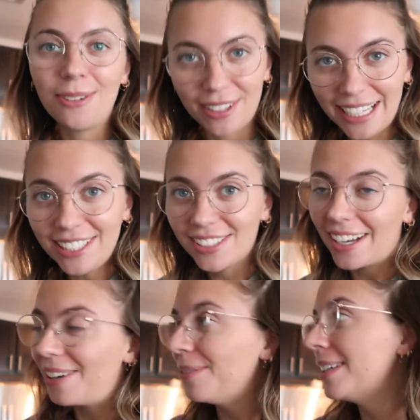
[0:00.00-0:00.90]

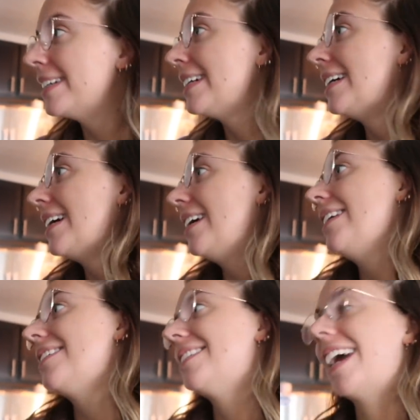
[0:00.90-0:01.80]
Orlando.
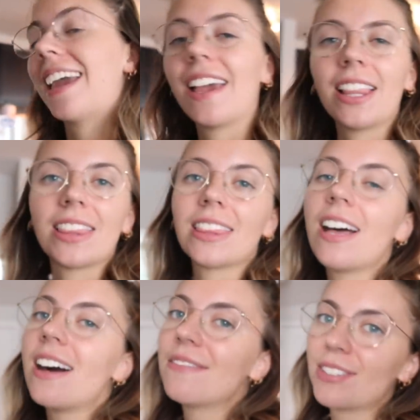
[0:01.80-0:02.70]
Kate
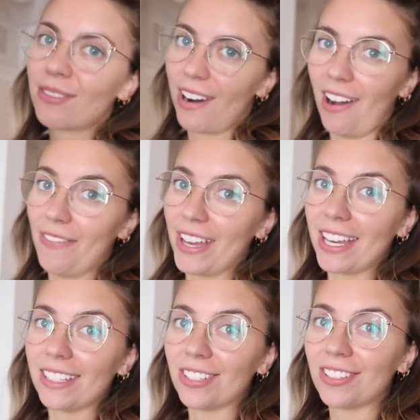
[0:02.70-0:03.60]
loves
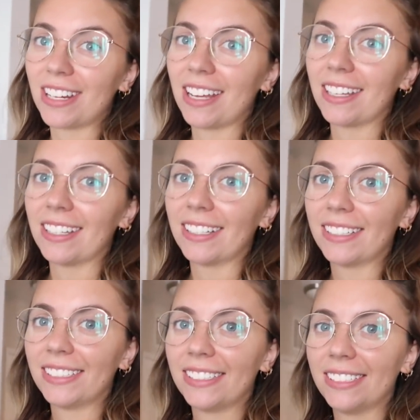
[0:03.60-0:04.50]
crawfish. You wanna hear something
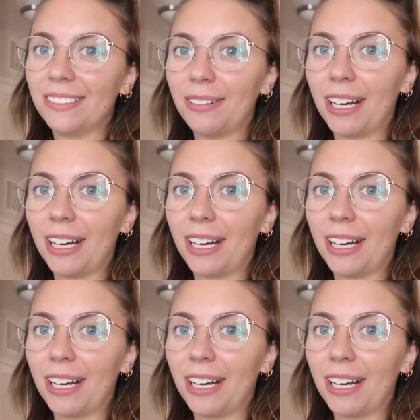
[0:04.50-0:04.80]
fun?